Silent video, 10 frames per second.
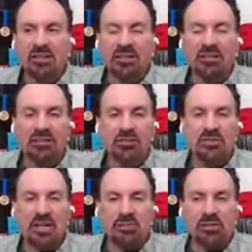He can
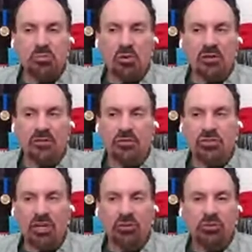use that as part of a
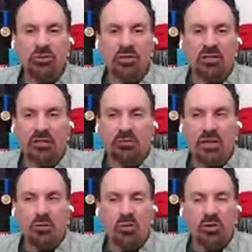shelter to collect
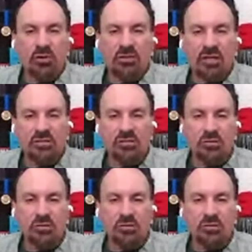rainwater, lots of